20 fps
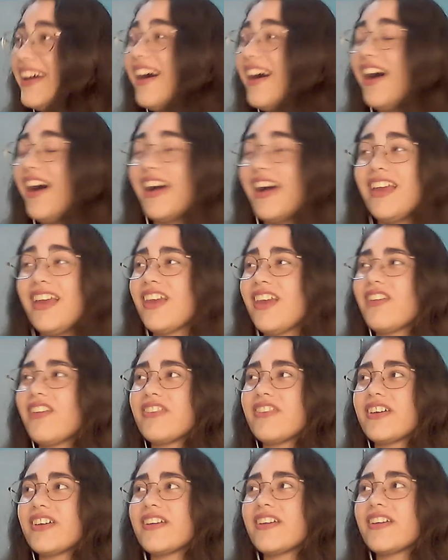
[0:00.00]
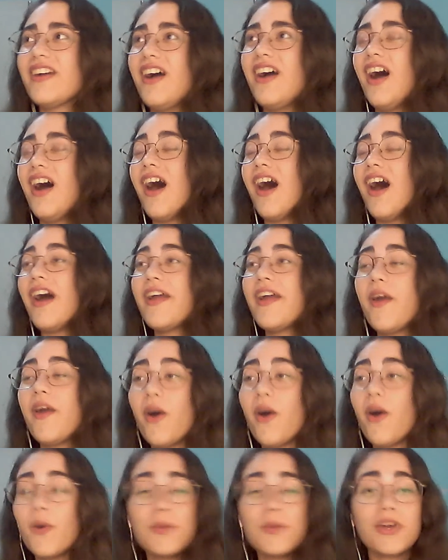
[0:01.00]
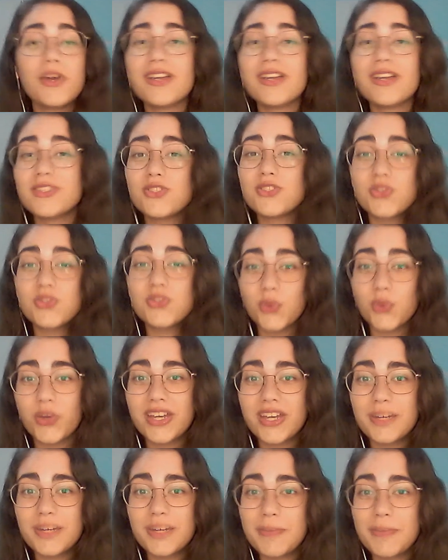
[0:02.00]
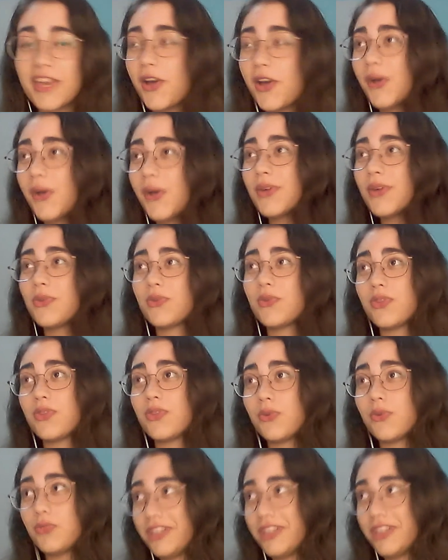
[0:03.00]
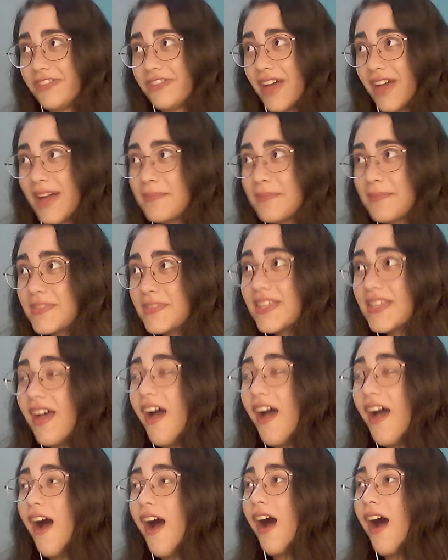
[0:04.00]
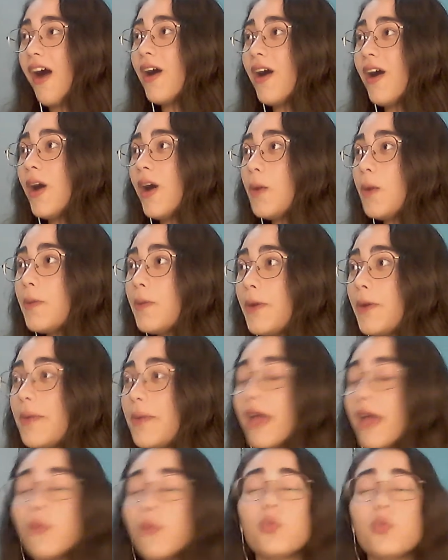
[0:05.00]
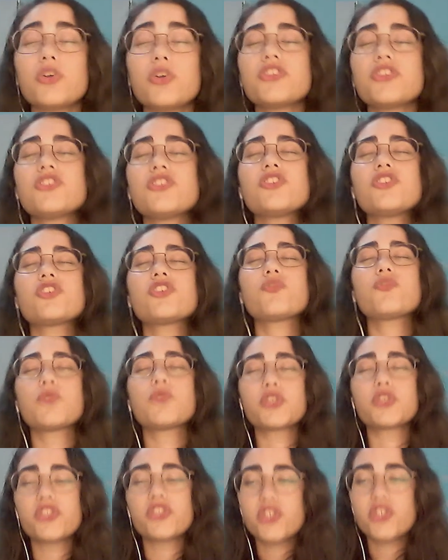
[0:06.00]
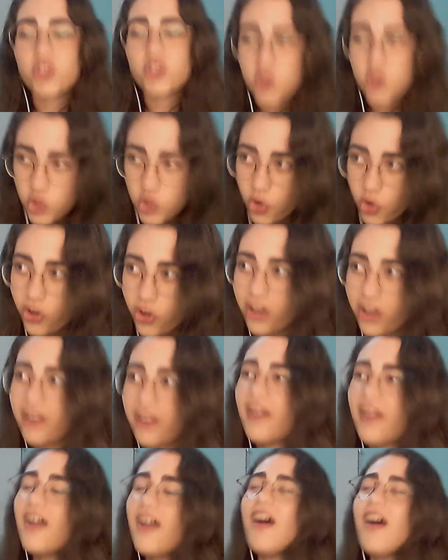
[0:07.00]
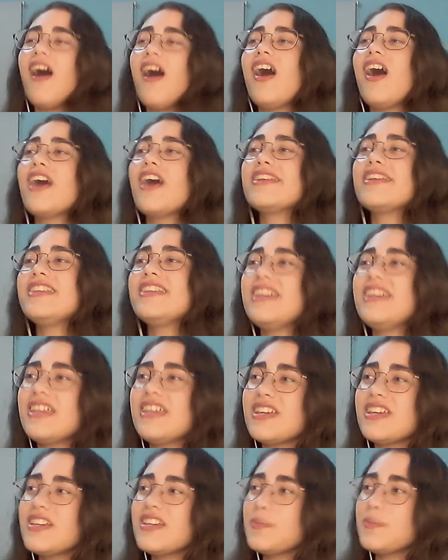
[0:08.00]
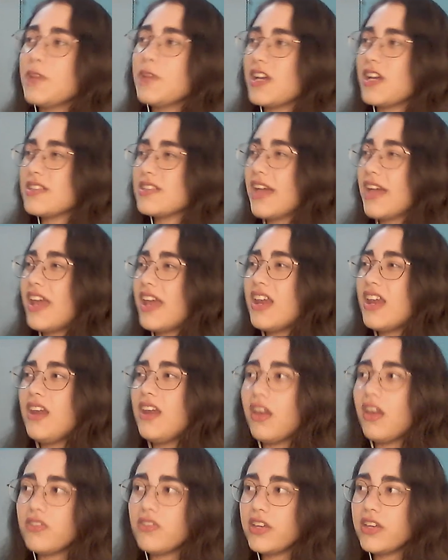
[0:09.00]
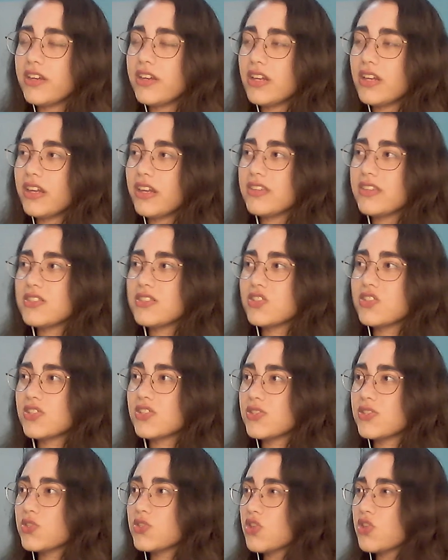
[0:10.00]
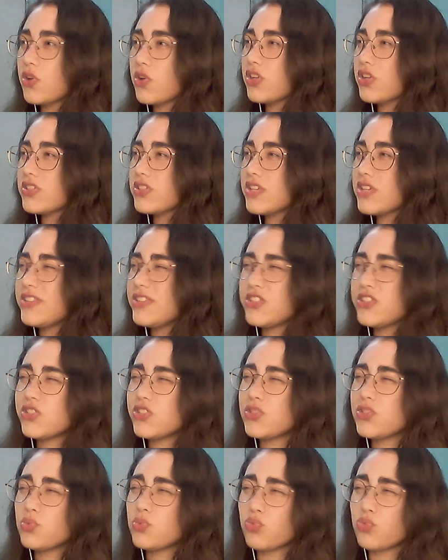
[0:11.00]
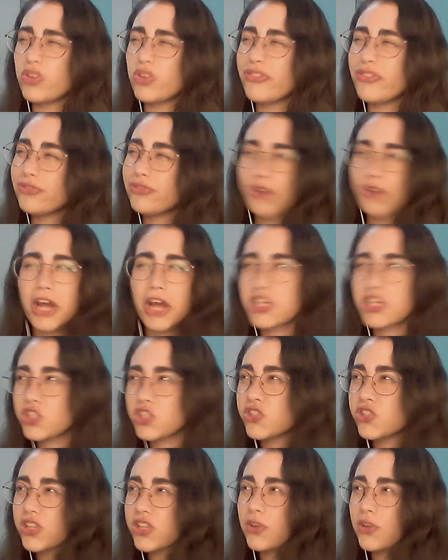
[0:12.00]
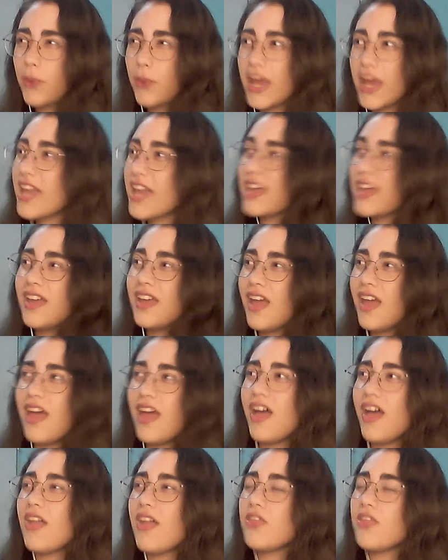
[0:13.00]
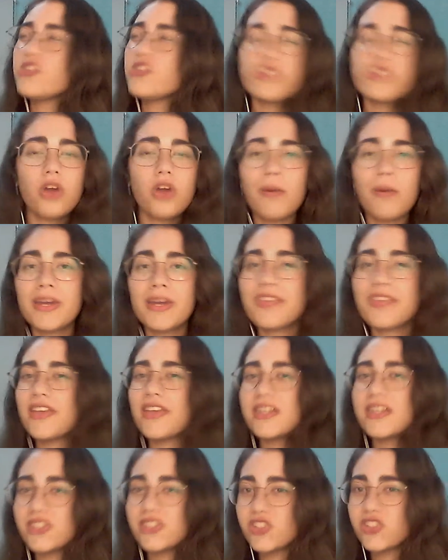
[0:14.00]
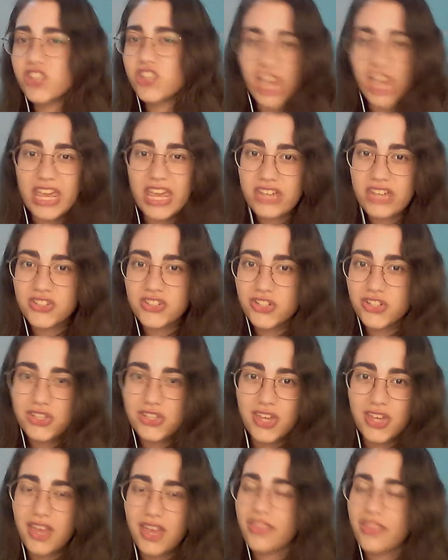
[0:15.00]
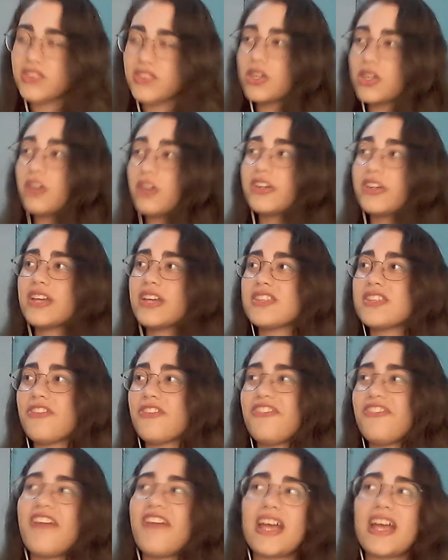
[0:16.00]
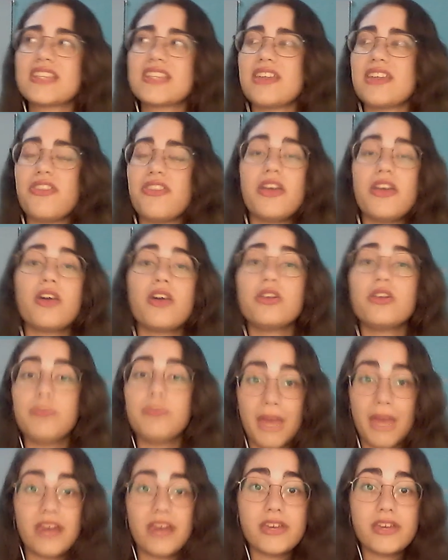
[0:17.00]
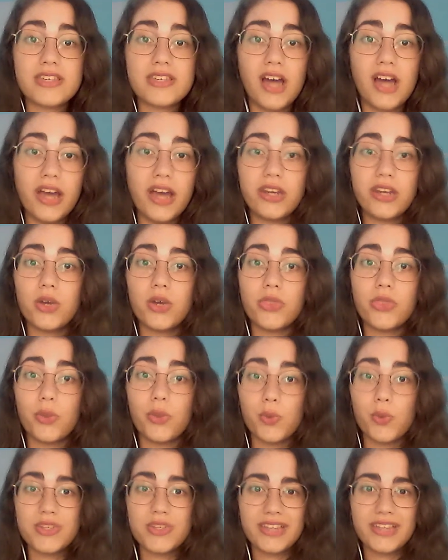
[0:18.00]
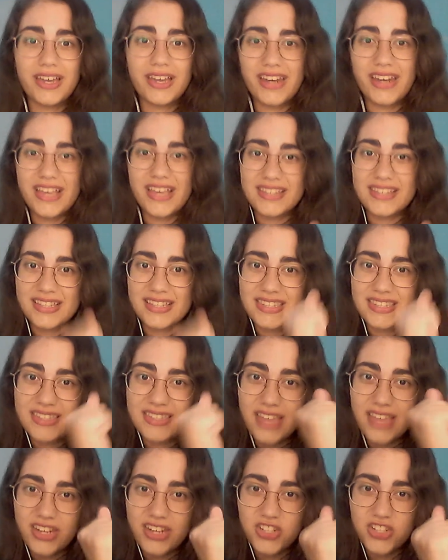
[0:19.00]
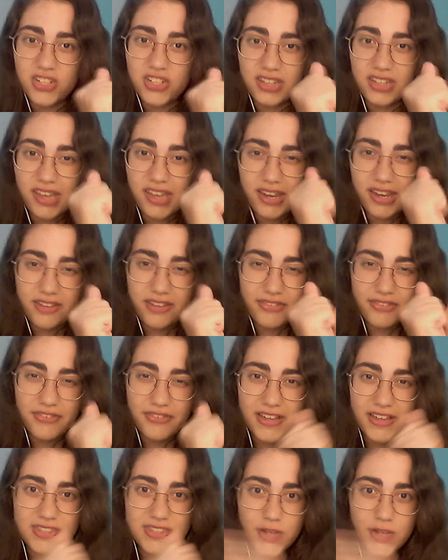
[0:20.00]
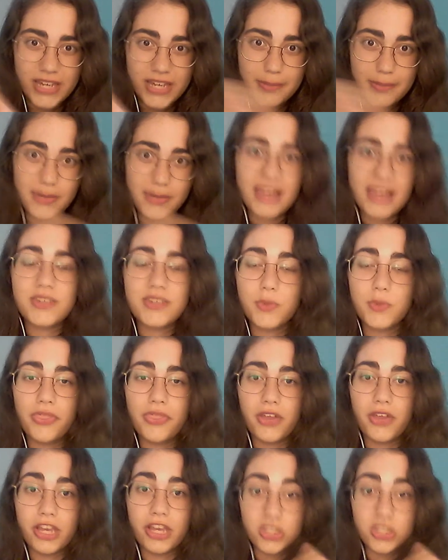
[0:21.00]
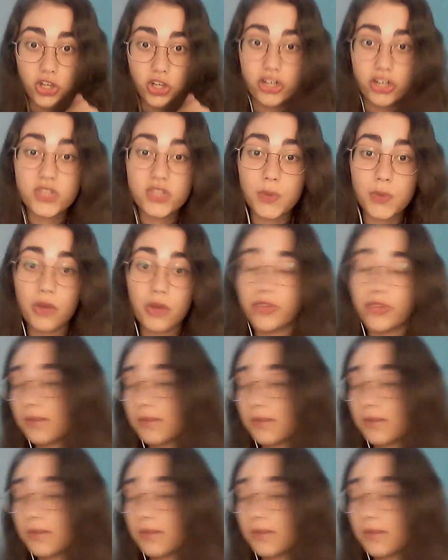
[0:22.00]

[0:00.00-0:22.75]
I love it. I hope you guys enjoyed me going through the Revamped album. It was for sure needed because I love it. It's just so, it's refreshed in a way. There's not many things changed. There's a lot of nice effects. I think on Melody's high note, there was like a nice extension kind of effect so I can blend with the guitar as well, that